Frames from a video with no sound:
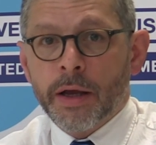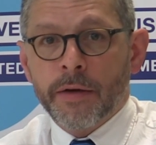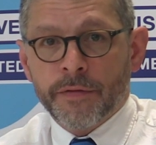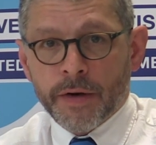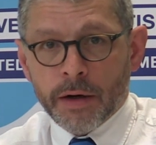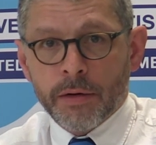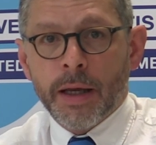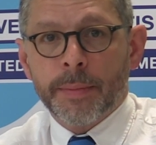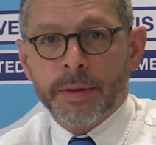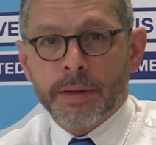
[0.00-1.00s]
viral
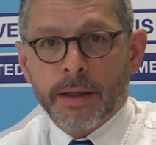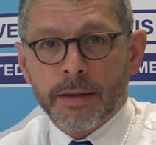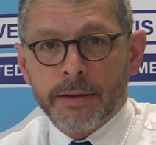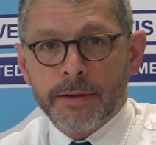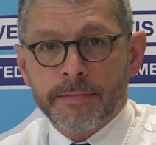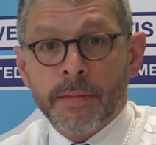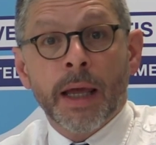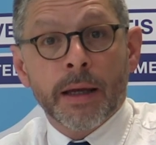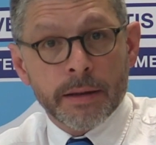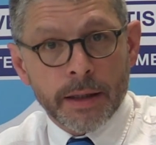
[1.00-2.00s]
hepatitis.
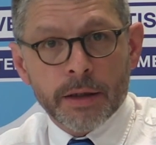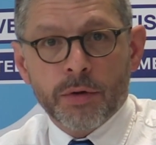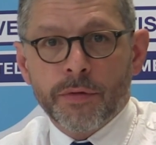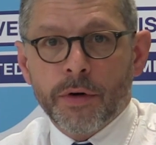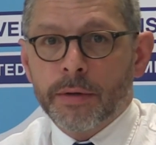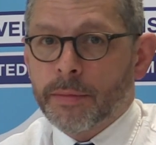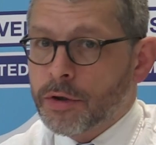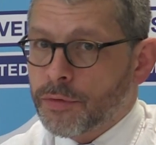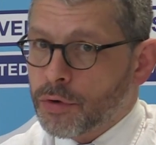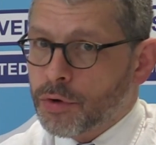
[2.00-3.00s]
Thank you very
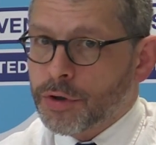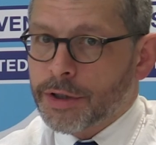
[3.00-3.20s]
much for your